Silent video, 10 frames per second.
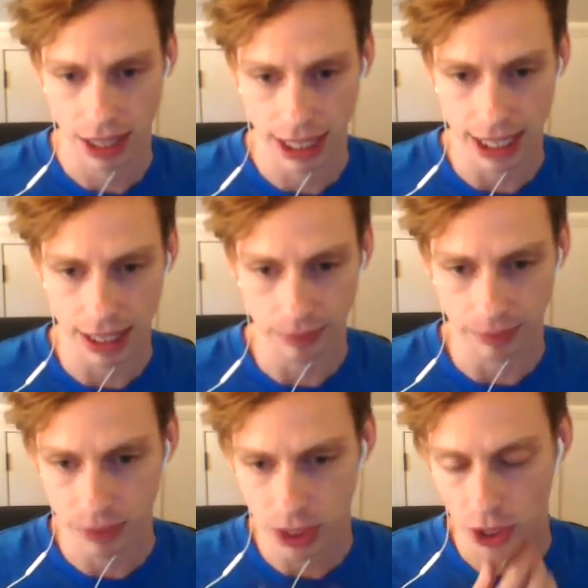
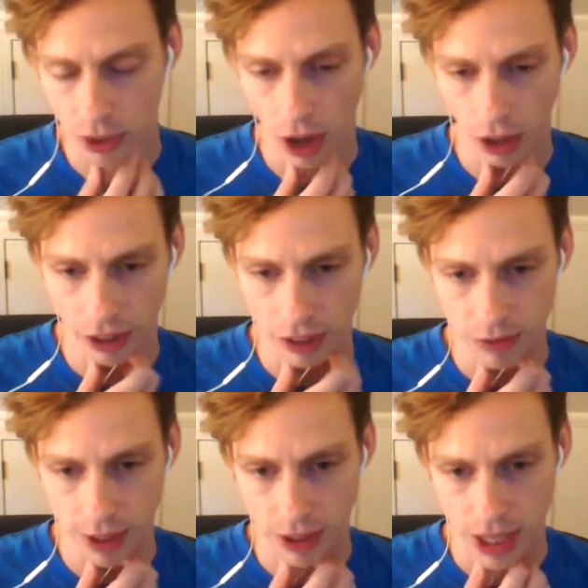um, you know, all the
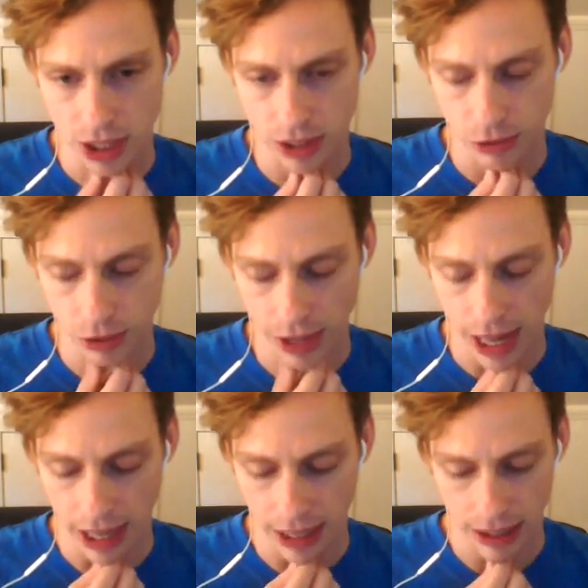configuration for
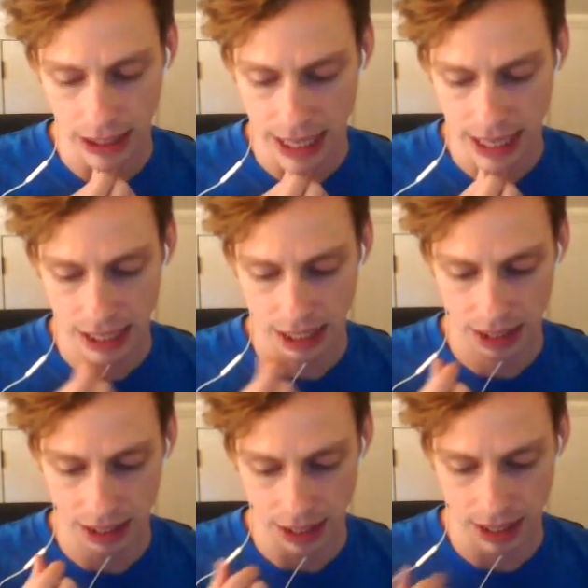that client
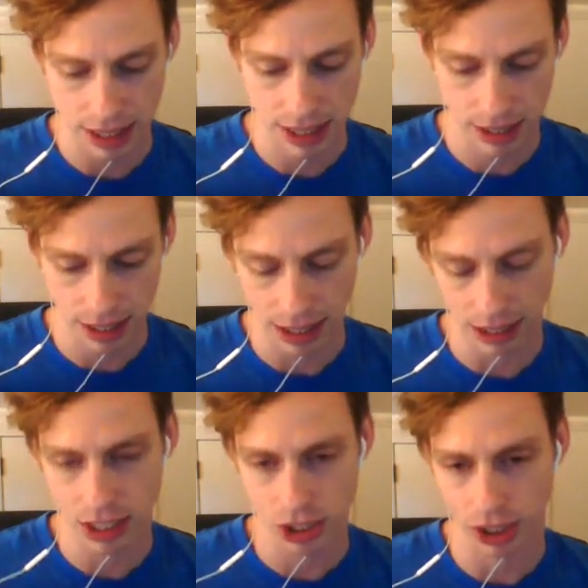in an
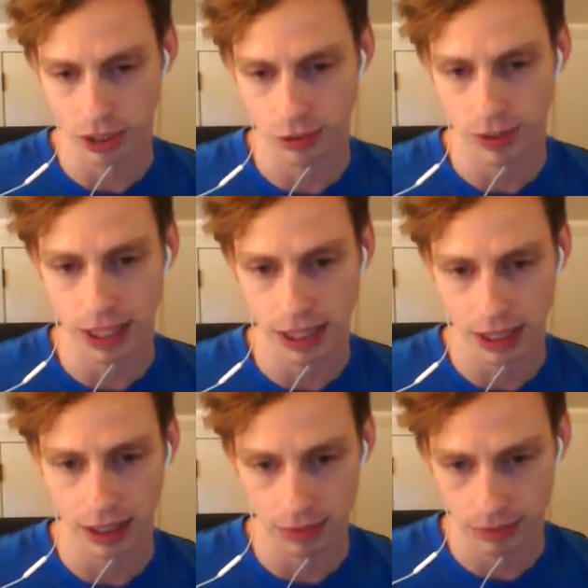ignition config
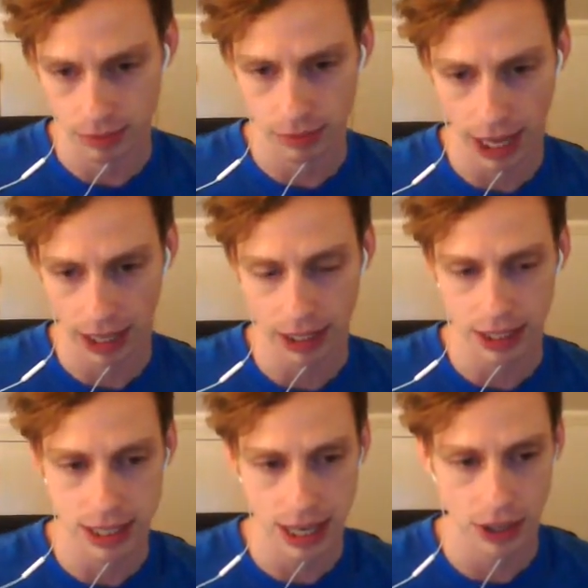and, and a
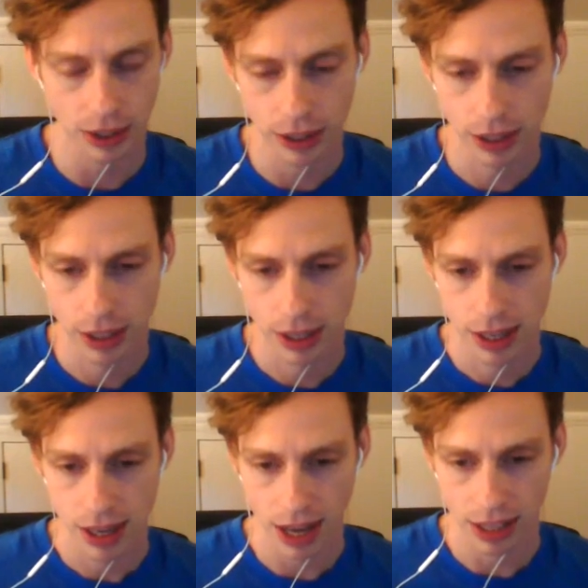container.
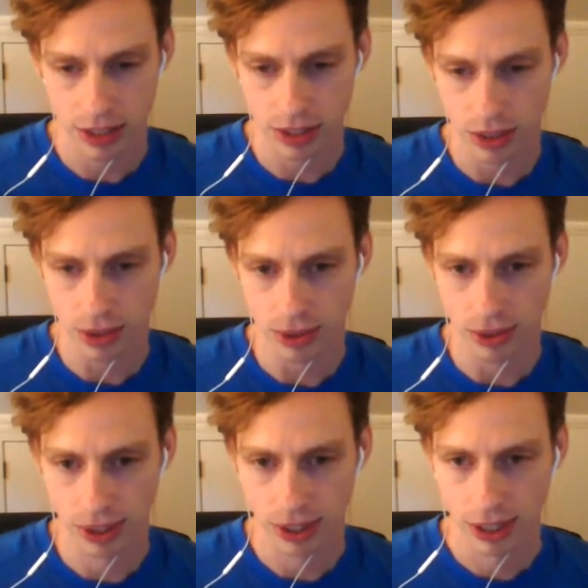And so
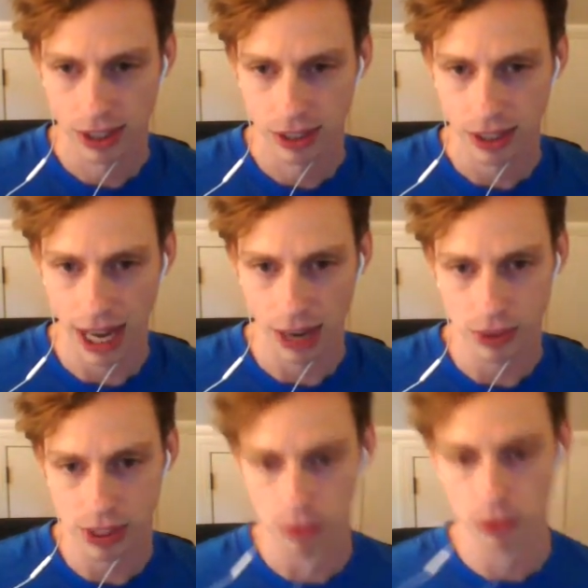I
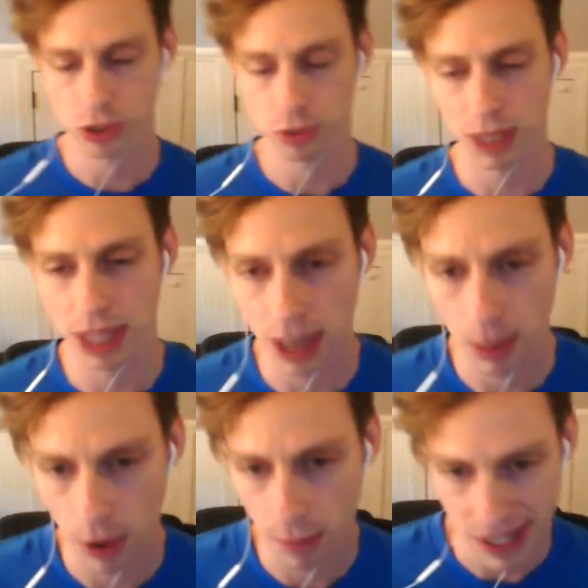was able to spin that
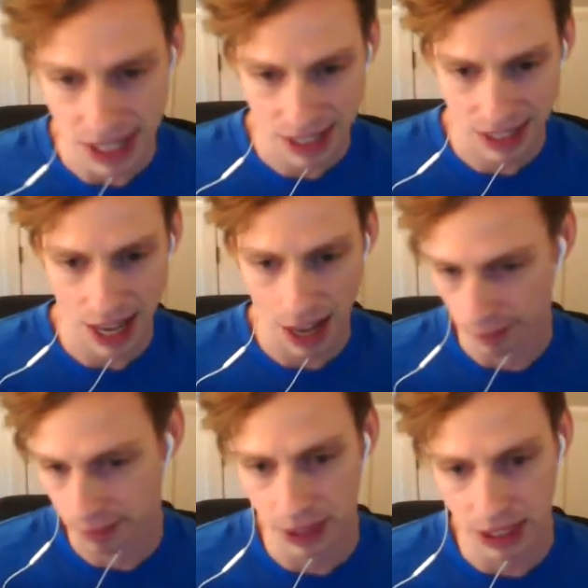up on my
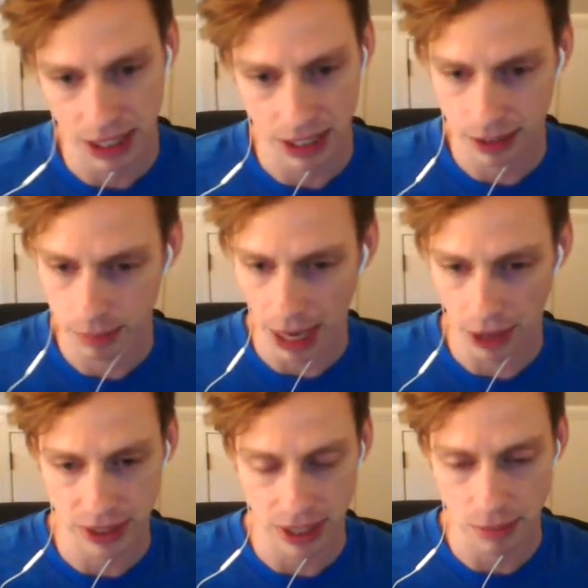desktop in
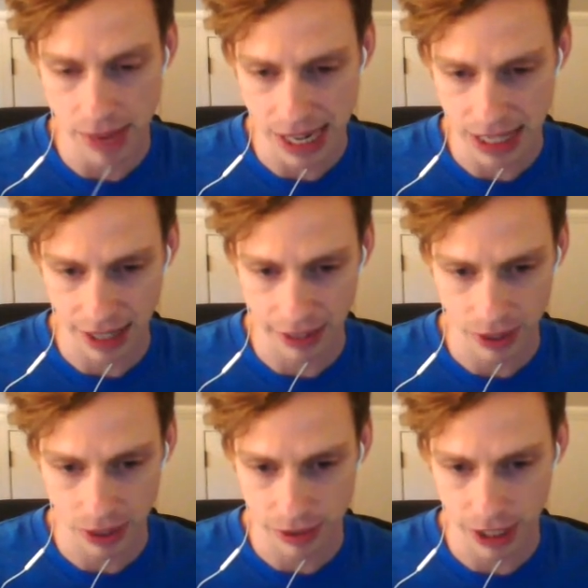about 10 minutes
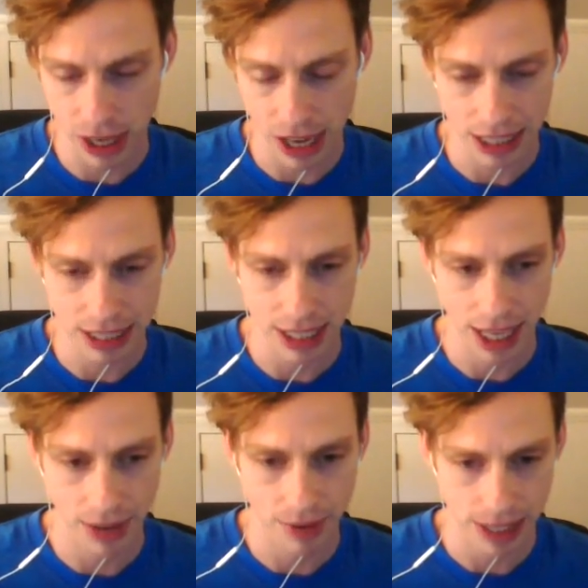after I figured out I didn't
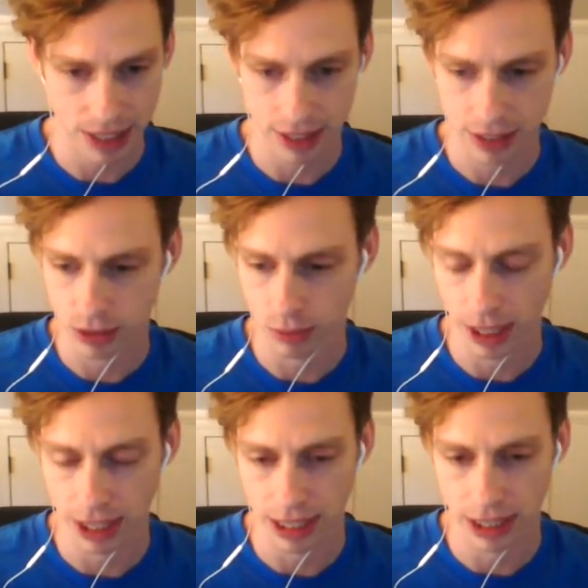have access to
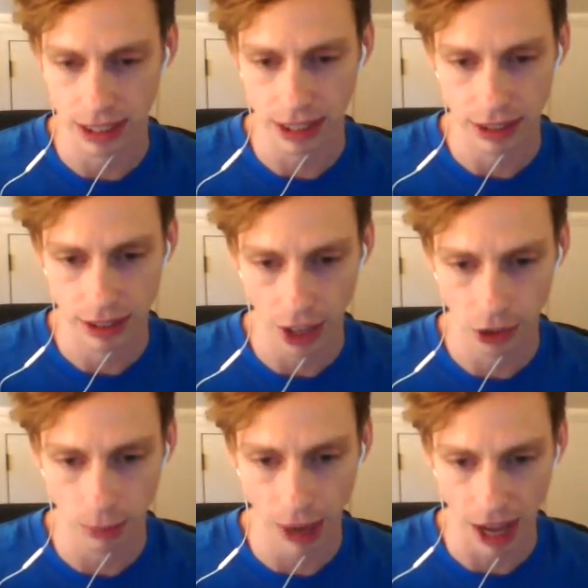my uh,
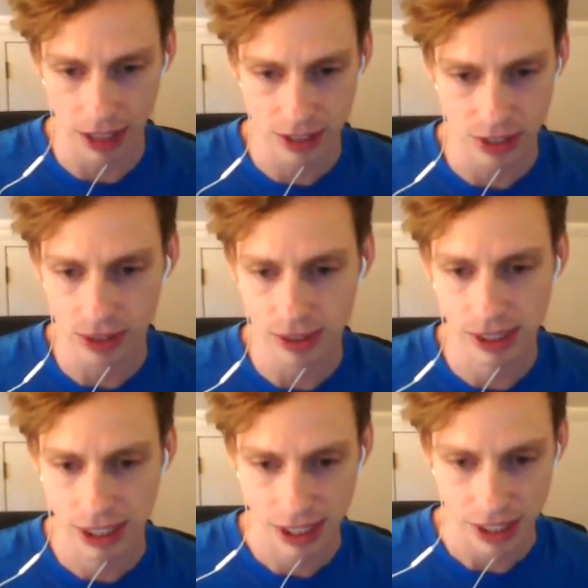other box. So
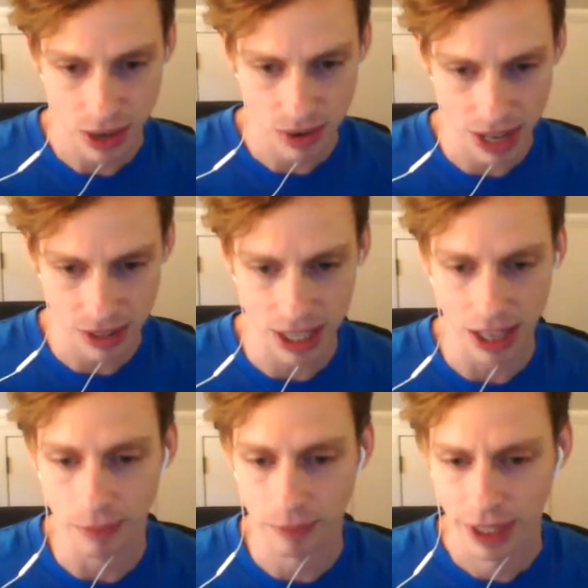no
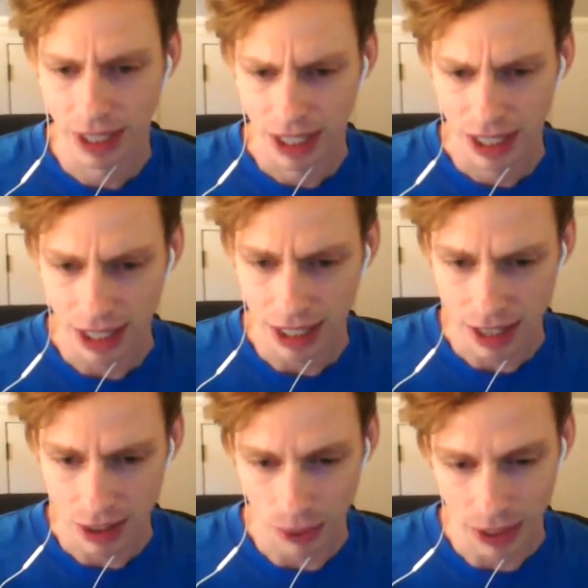downtime.
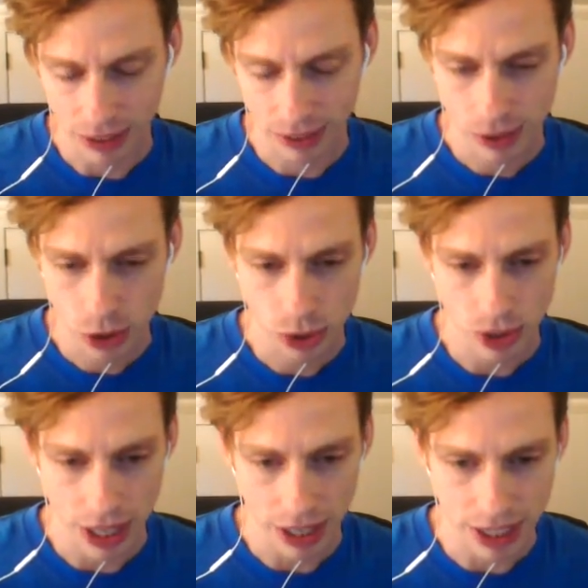Uh, well,
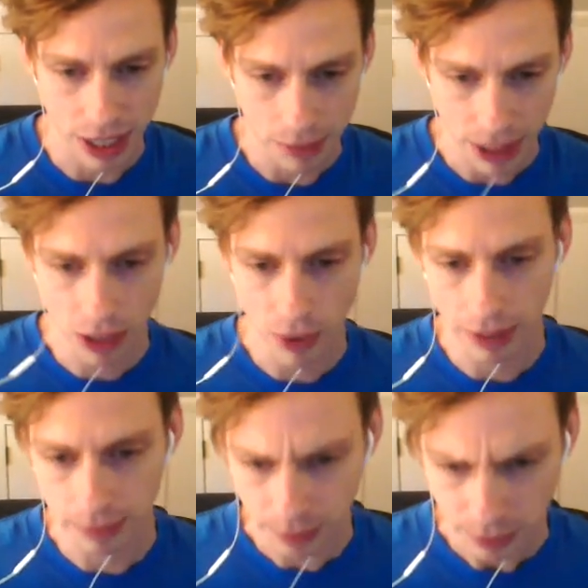short downtime.
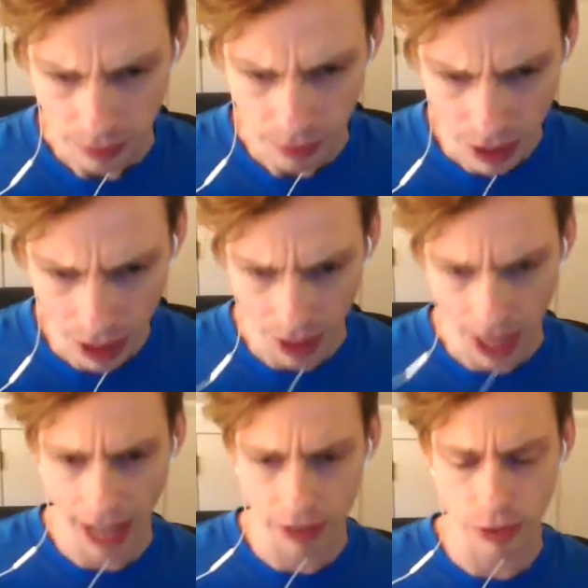Anyway,
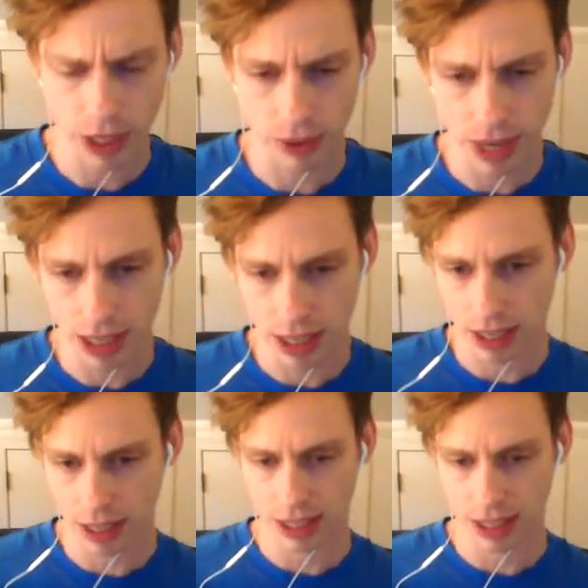I've recreated an